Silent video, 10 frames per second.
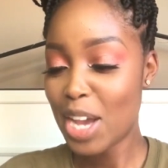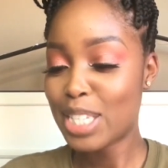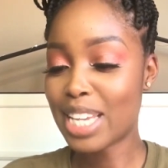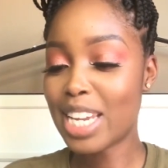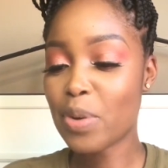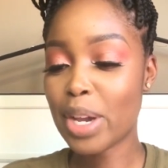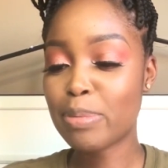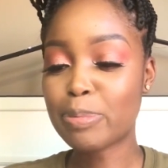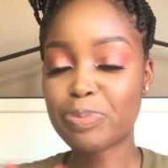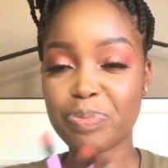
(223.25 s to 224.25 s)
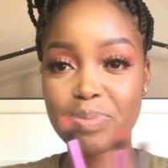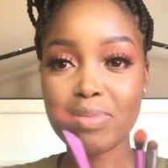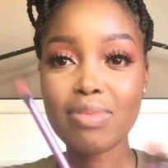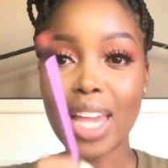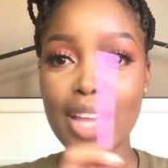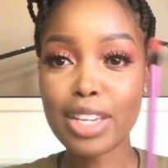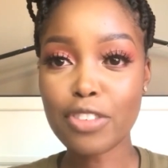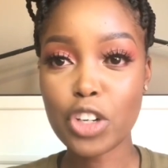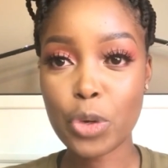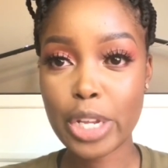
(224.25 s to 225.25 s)
So anyway, and then I've
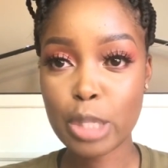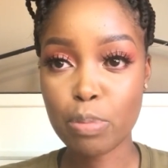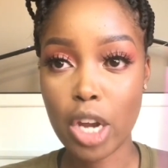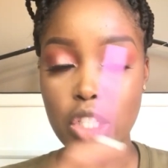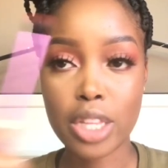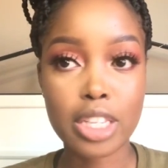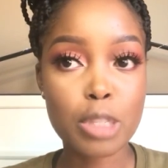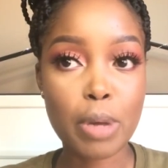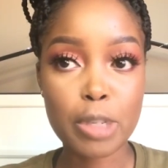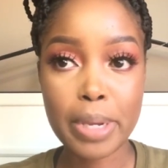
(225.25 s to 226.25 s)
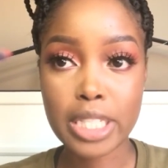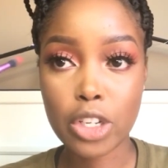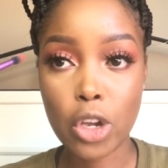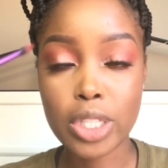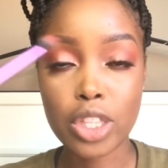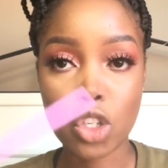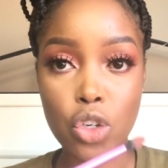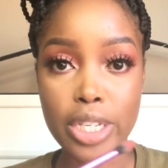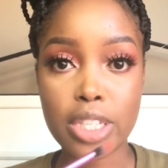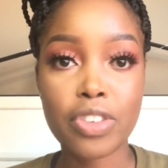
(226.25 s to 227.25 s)
got a crease brush, and this brush basically goes in the
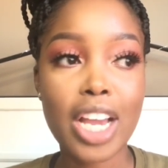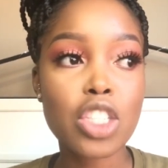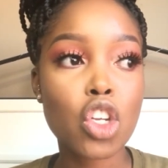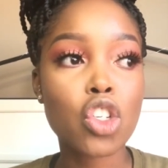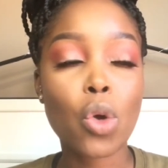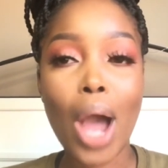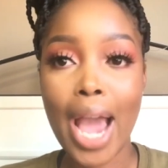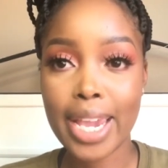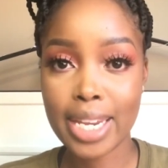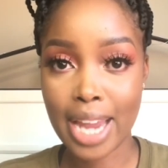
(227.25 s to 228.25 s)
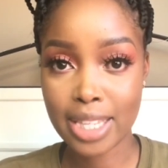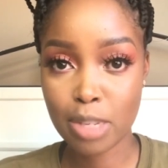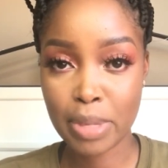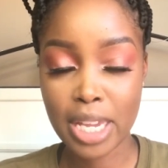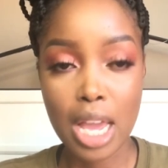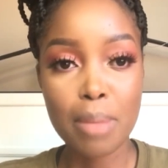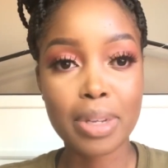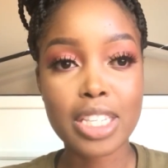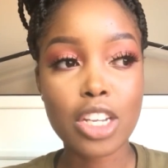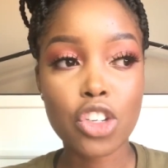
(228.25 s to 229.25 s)
crease. If you guys don't know eye anatomy, I'm
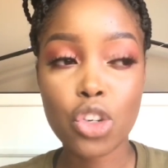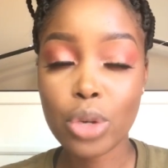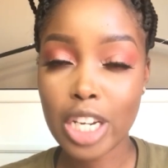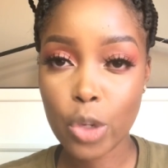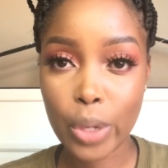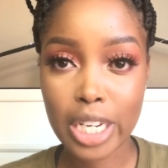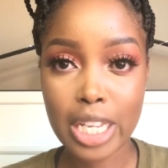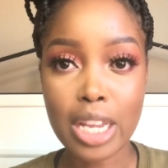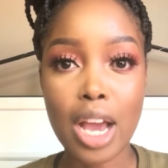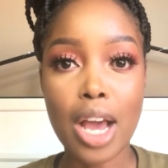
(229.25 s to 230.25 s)
going to tell you really quickly